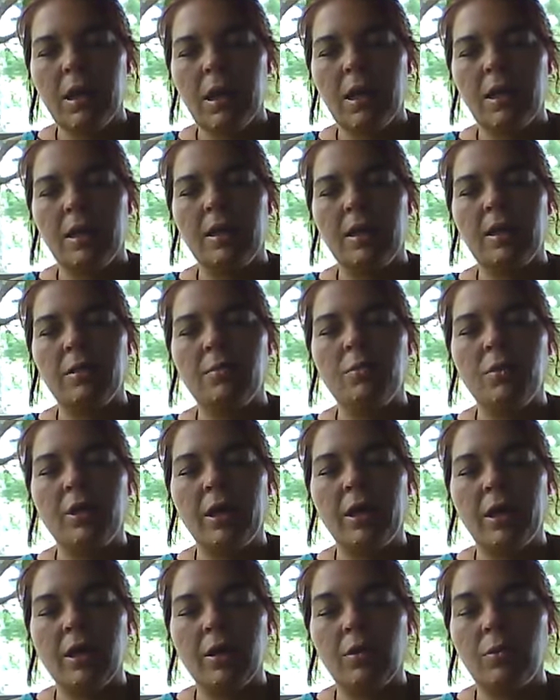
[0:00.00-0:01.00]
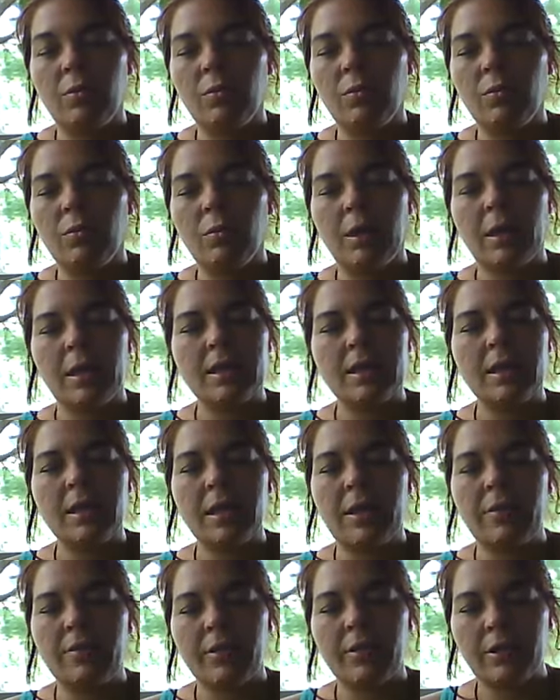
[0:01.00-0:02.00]
And then we go, well, let's
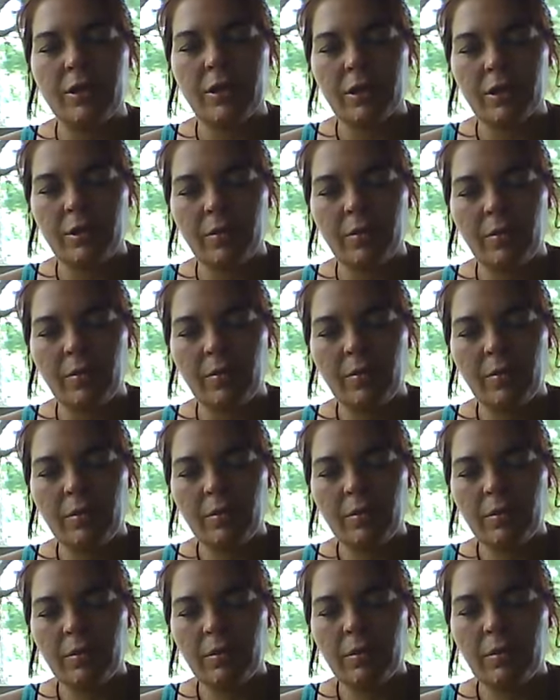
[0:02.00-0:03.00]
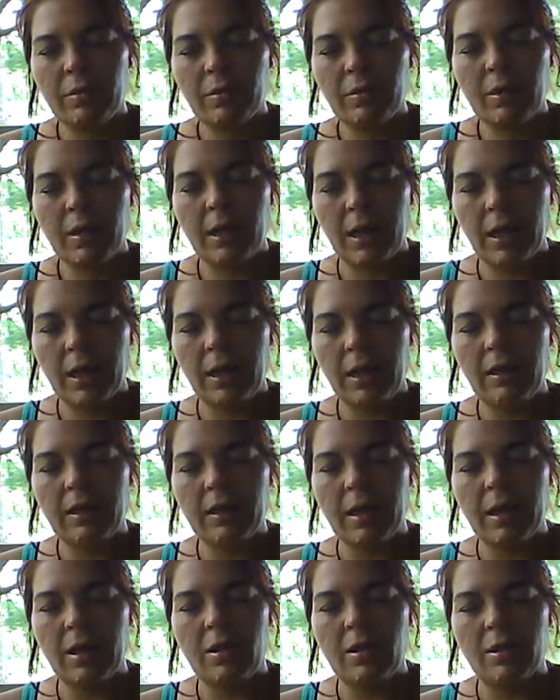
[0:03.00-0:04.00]
never do
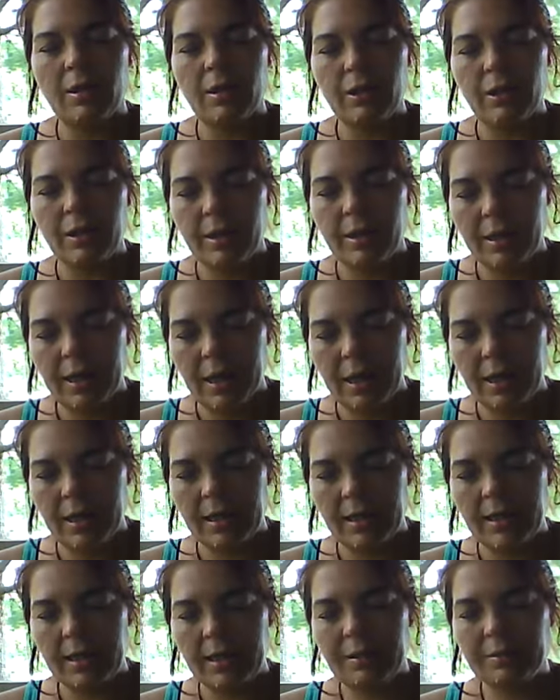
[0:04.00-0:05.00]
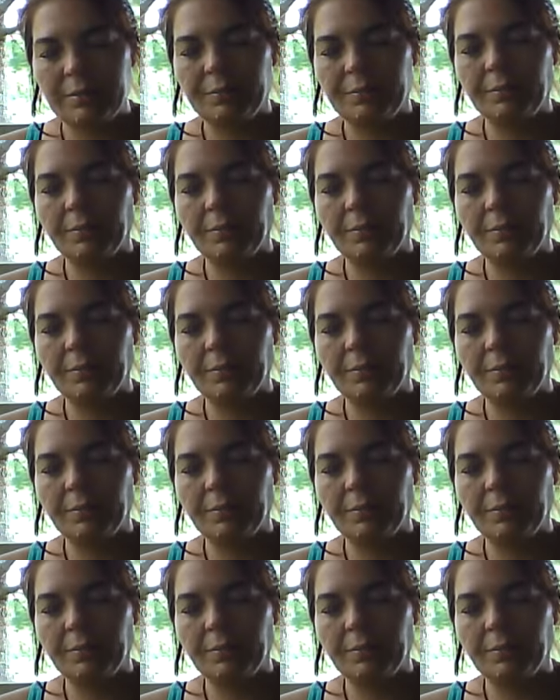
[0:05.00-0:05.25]
anything on good days,